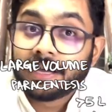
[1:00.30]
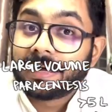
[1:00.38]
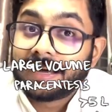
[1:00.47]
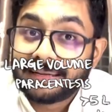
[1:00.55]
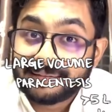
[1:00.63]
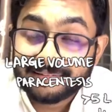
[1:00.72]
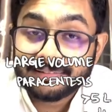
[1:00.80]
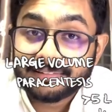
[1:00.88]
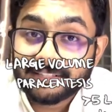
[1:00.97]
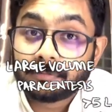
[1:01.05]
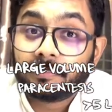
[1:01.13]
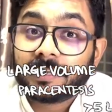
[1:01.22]
And this
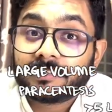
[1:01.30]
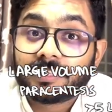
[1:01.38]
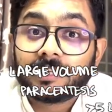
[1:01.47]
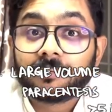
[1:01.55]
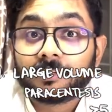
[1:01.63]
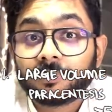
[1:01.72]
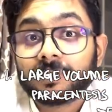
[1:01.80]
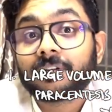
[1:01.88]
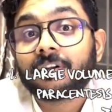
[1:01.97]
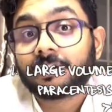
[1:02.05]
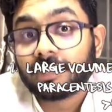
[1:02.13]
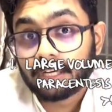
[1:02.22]
is best given with
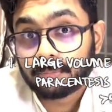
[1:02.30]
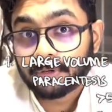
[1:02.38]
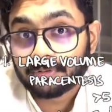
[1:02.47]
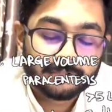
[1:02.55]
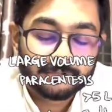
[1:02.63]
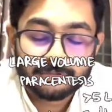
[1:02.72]
terlipressin.